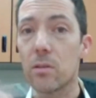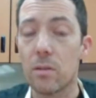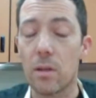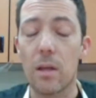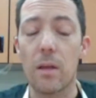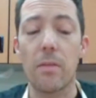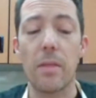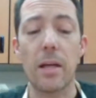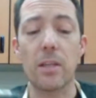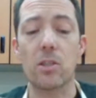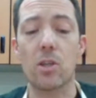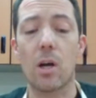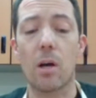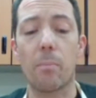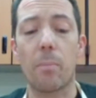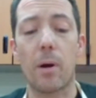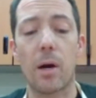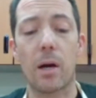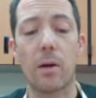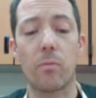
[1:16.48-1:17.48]
That's all
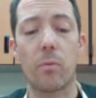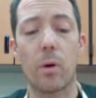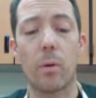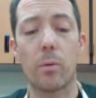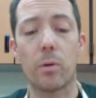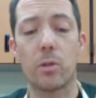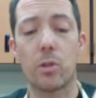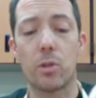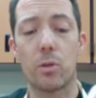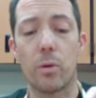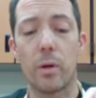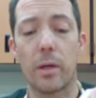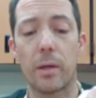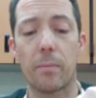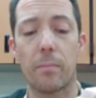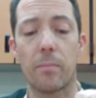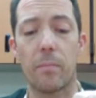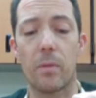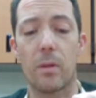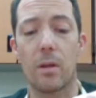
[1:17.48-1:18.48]
part of what we're doing.
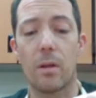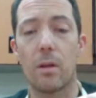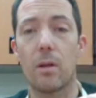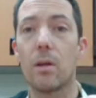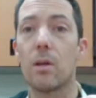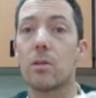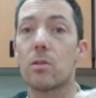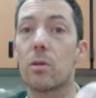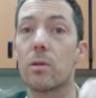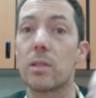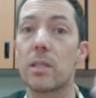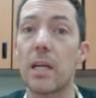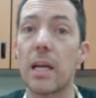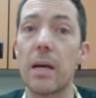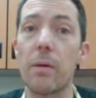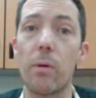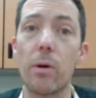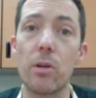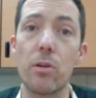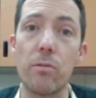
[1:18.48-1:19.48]
So
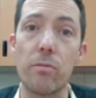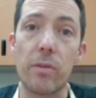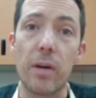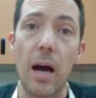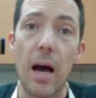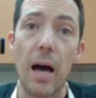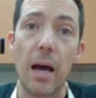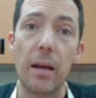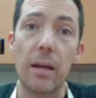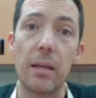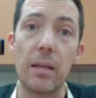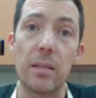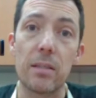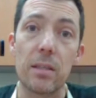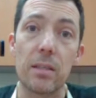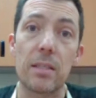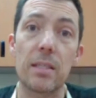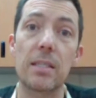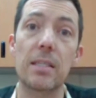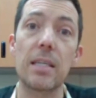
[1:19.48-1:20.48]
today what you've got is
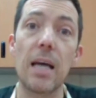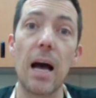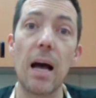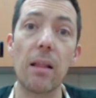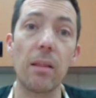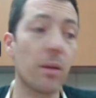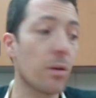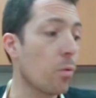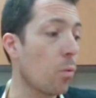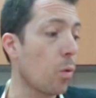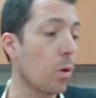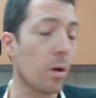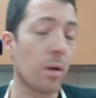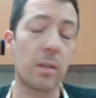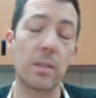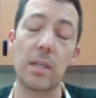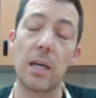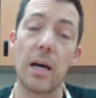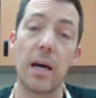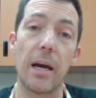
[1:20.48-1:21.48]
a solid work
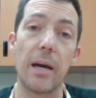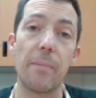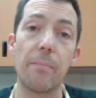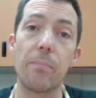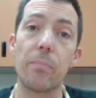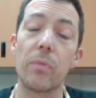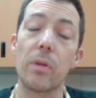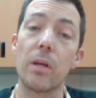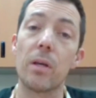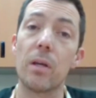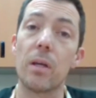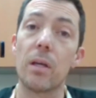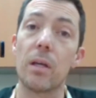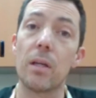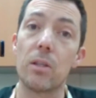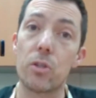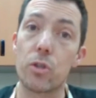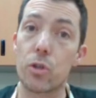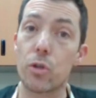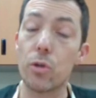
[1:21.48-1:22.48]
time
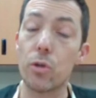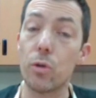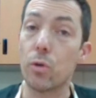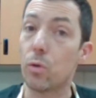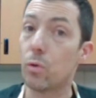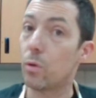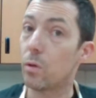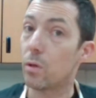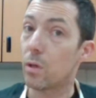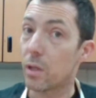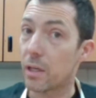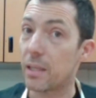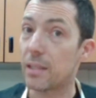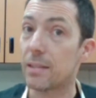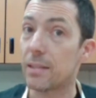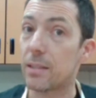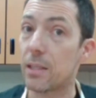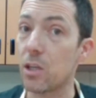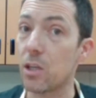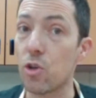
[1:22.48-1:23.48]
to
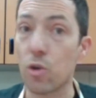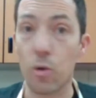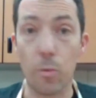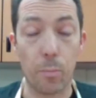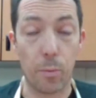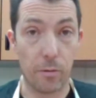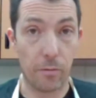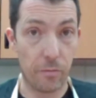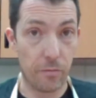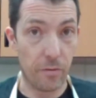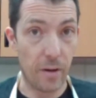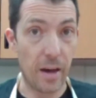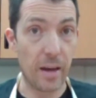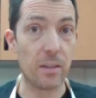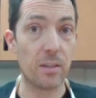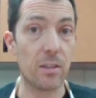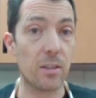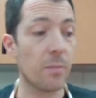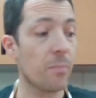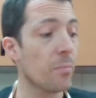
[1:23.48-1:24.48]
continue to
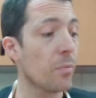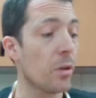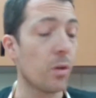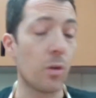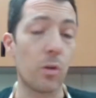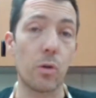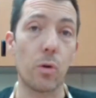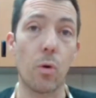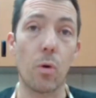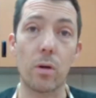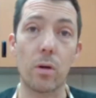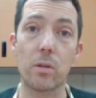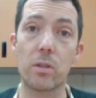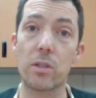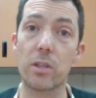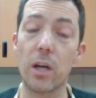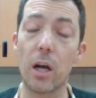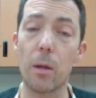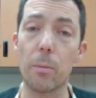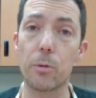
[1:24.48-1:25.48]
perfect your
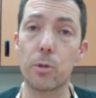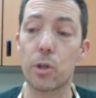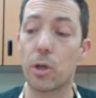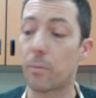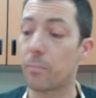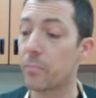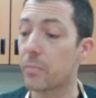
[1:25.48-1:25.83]
sculpture.